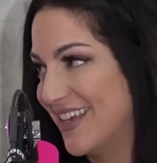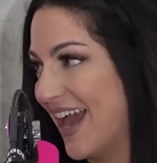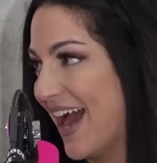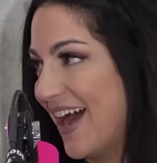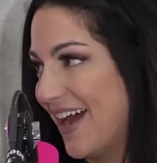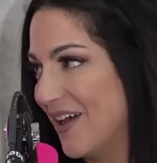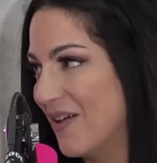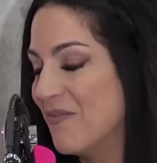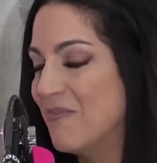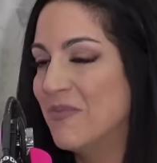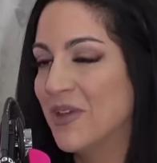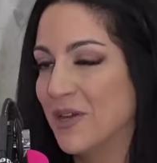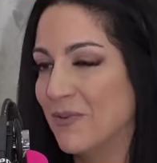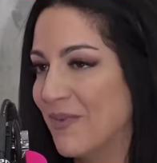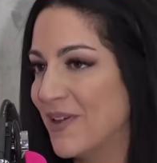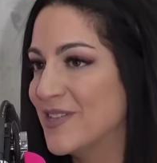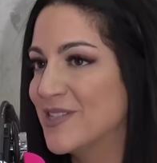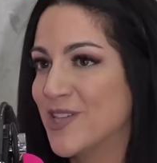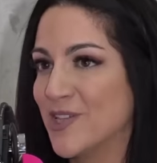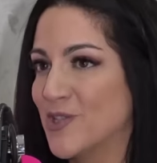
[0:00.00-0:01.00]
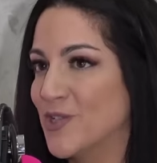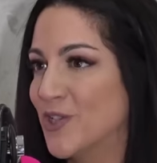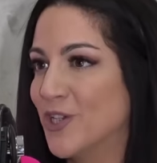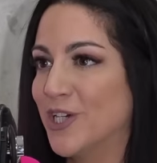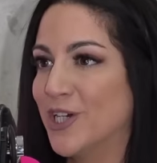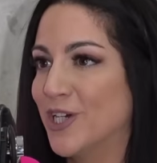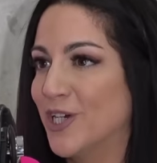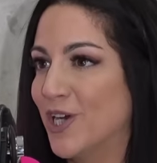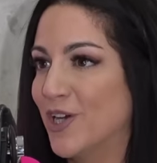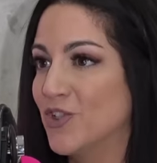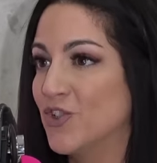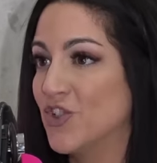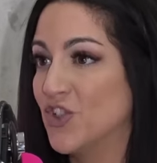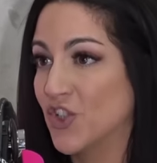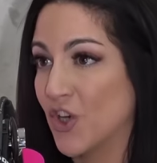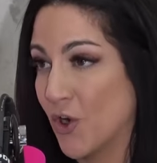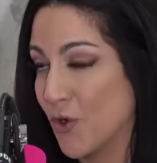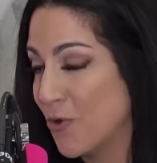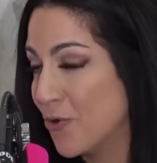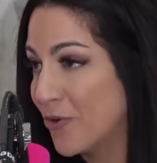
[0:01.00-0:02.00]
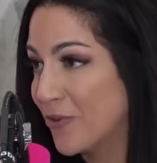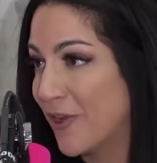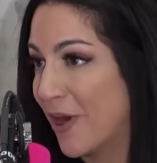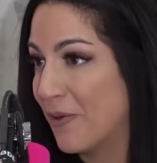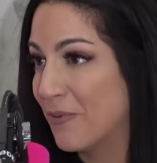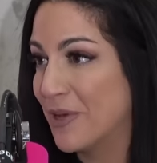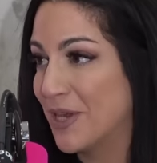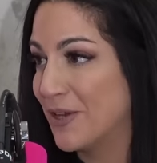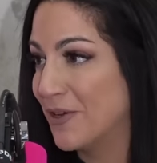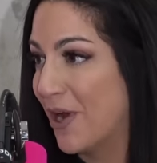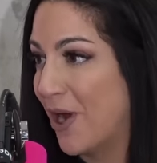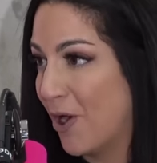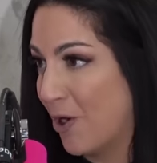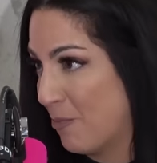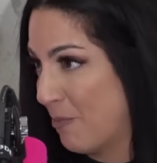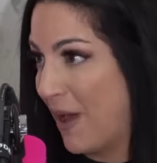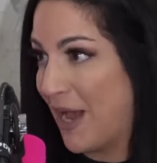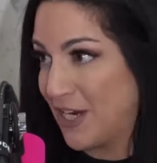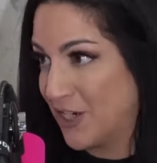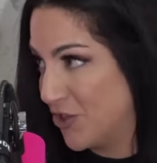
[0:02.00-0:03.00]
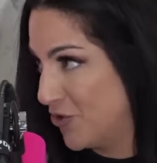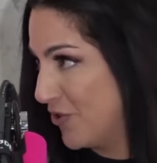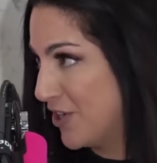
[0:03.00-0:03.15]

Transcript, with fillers: Yeah, me and my sister joke that we are mind